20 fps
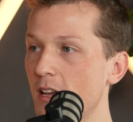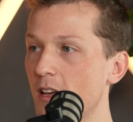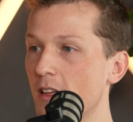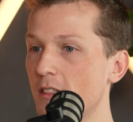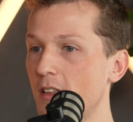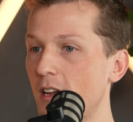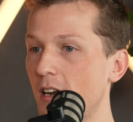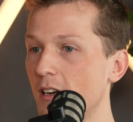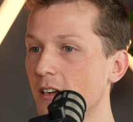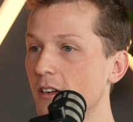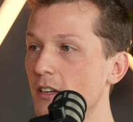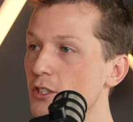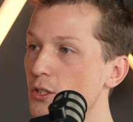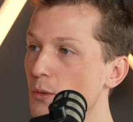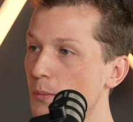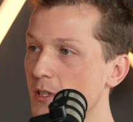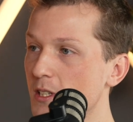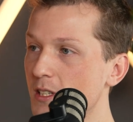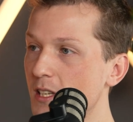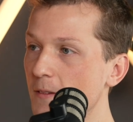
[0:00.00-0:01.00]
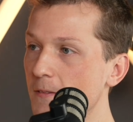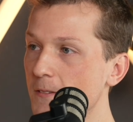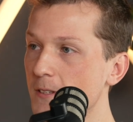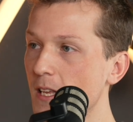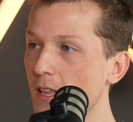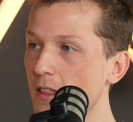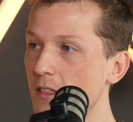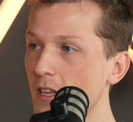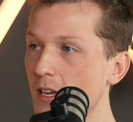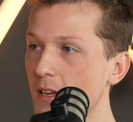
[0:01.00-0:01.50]
They are going to perceive
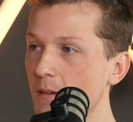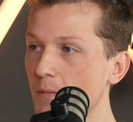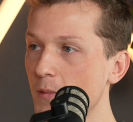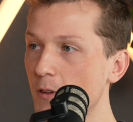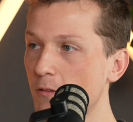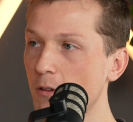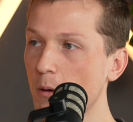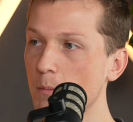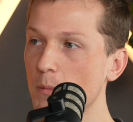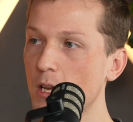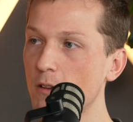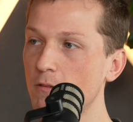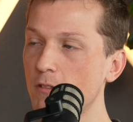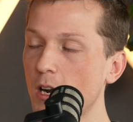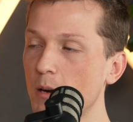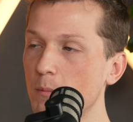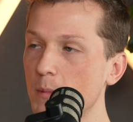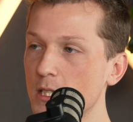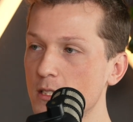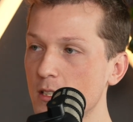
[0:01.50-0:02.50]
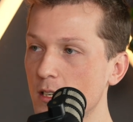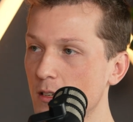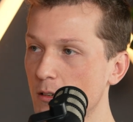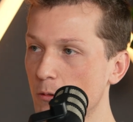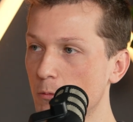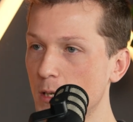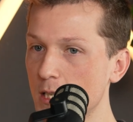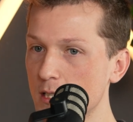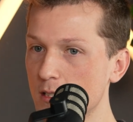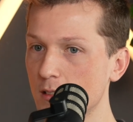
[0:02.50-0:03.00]
something from the environment,
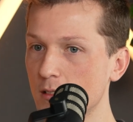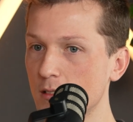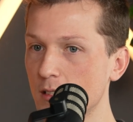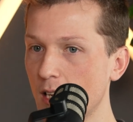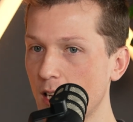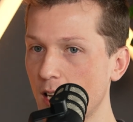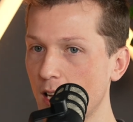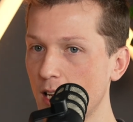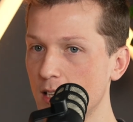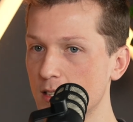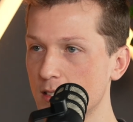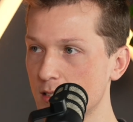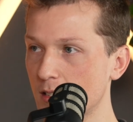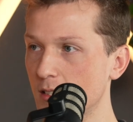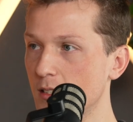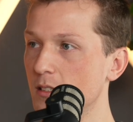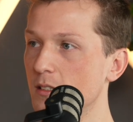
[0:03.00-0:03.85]
reason, and